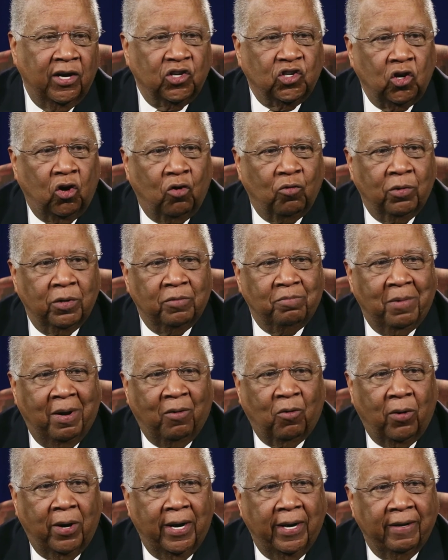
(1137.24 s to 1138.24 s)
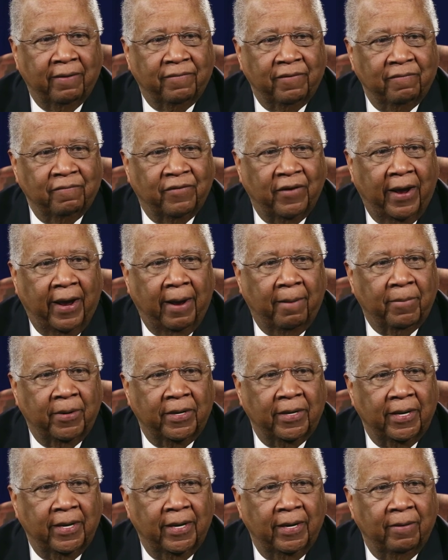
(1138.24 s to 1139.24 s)
and talk with my wife and
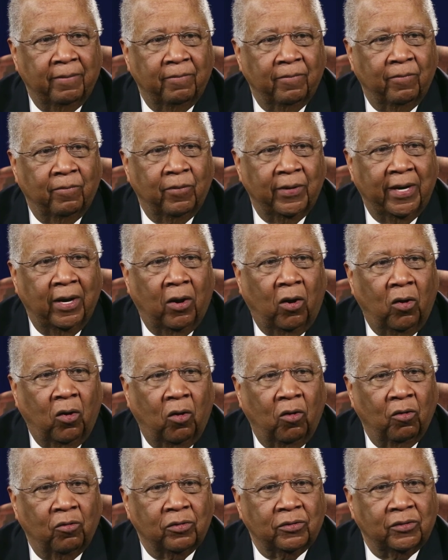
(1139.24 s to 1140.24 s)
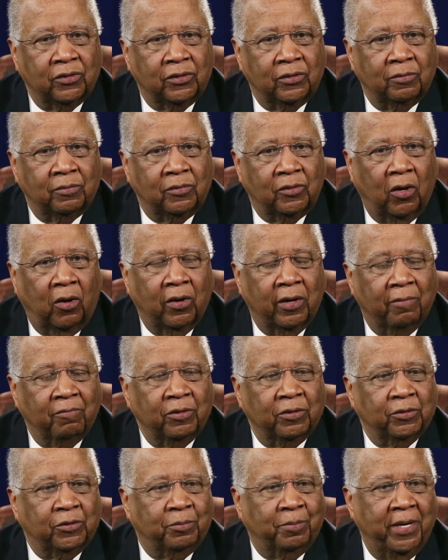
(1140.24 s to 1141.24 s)
family, and we all thought it
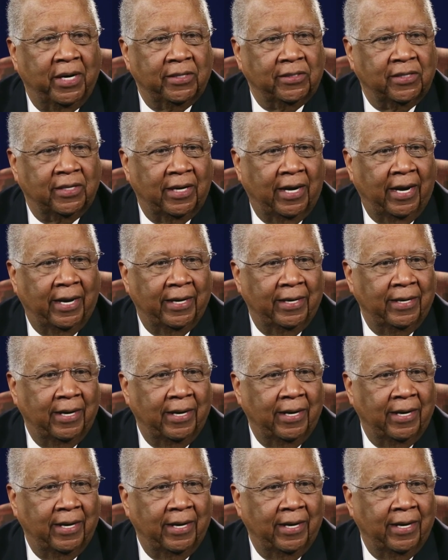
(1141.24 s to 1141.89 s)
was best that I